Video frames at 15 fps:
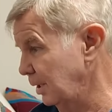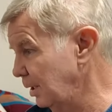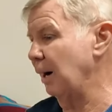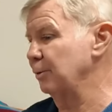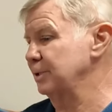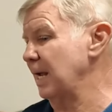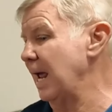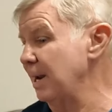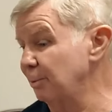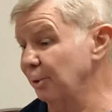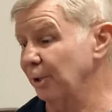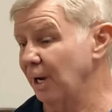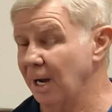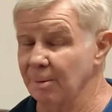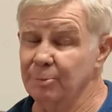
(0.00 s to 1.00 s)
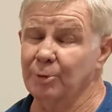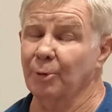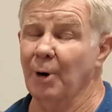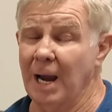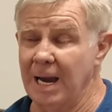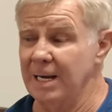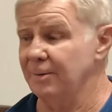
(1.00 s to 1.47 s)
I was able to
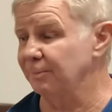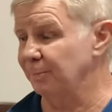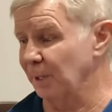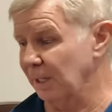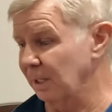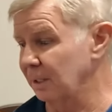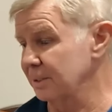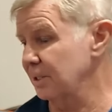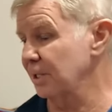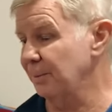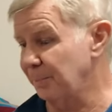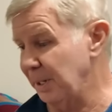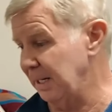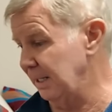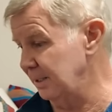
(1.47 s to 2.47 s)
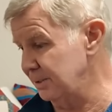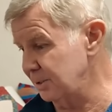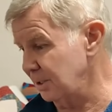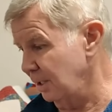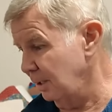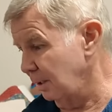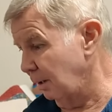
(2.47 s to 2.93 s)
upgrade because of the
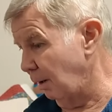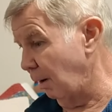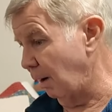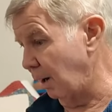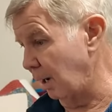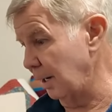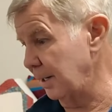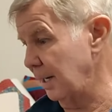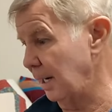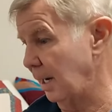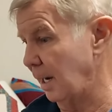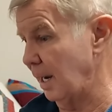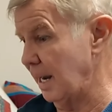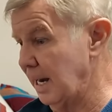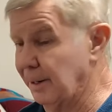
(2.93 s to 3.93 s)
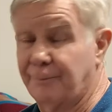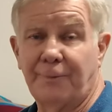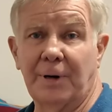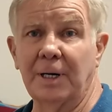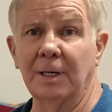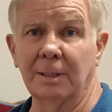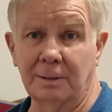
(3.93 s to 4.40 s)
pins on
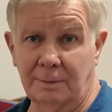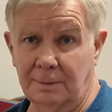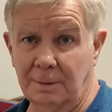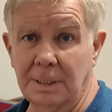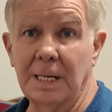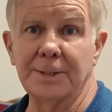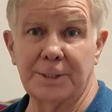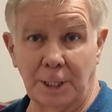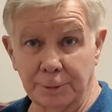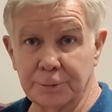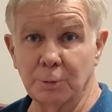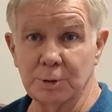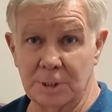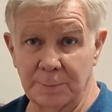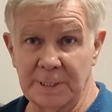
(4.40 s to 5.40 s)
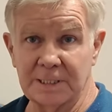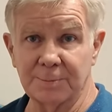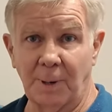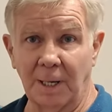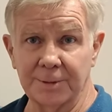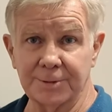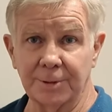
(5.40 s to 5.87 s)
airfare. Delta was a big
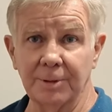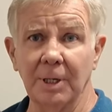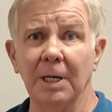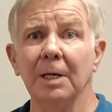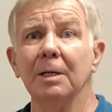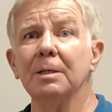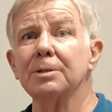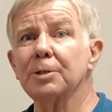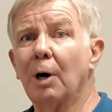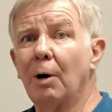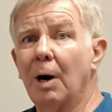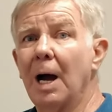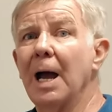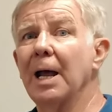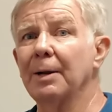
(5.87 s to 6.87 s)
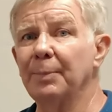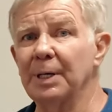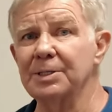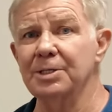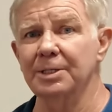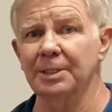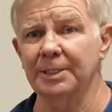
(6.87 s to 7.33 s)
sponsor, so I had a
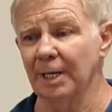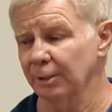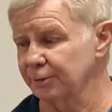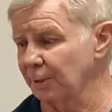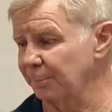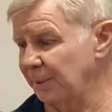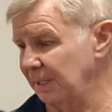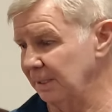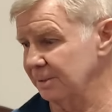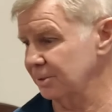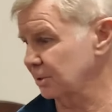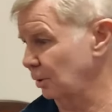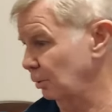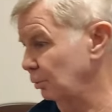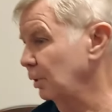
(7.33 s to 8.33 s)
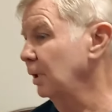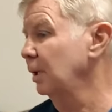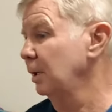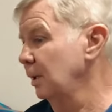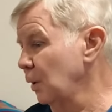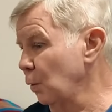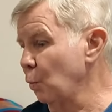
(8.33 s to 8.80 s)
bunch of the Delta pins. So
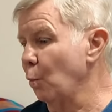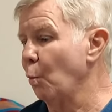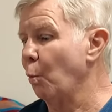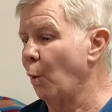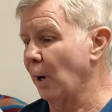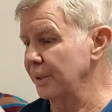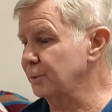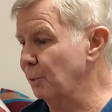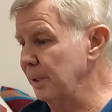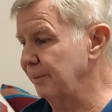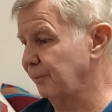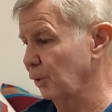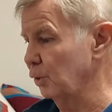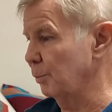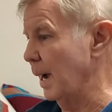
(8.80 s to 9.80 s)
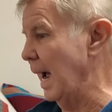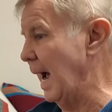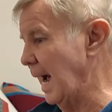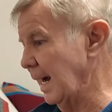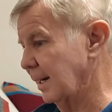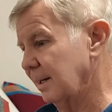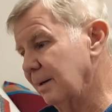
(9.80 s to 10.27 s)
once we flew
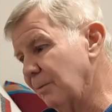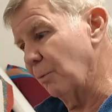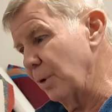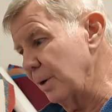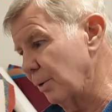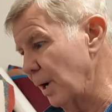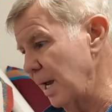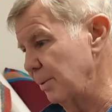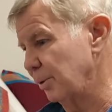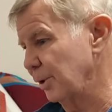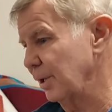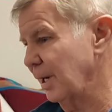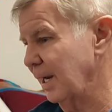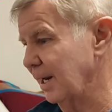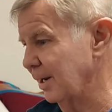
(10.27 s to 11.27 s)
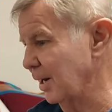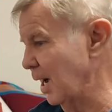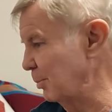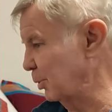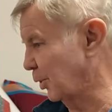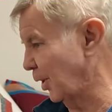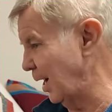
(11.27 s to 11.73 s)
back, we were able to get an
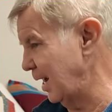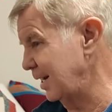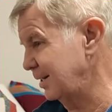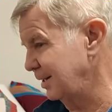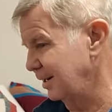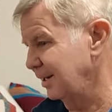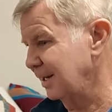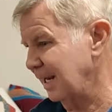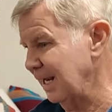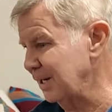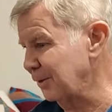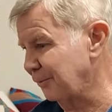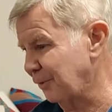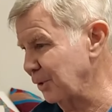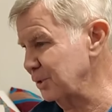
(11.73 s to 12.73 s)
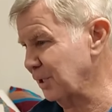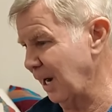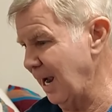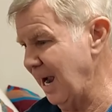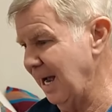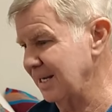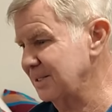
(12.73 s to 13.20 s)
upgrade into first
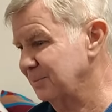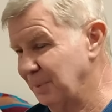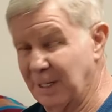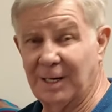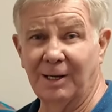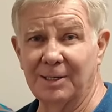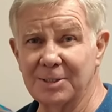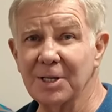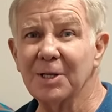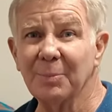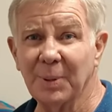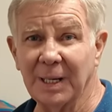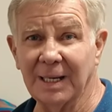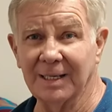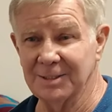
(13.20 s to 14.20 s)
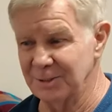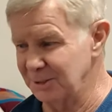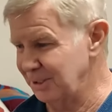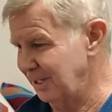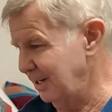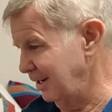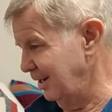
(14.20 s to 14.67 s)
class because of the pins.
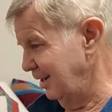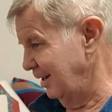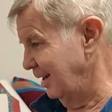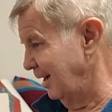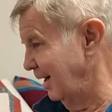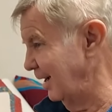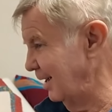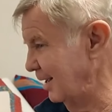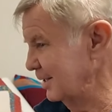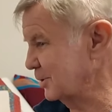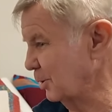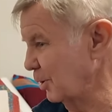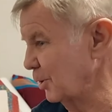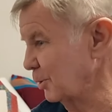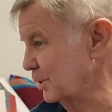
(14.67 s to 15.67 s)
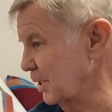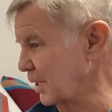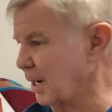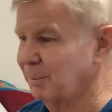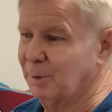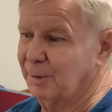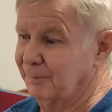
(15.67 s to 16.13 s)
So there was a
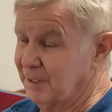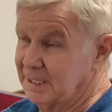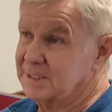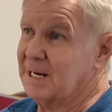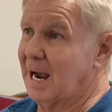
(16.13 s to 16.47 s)
number of events.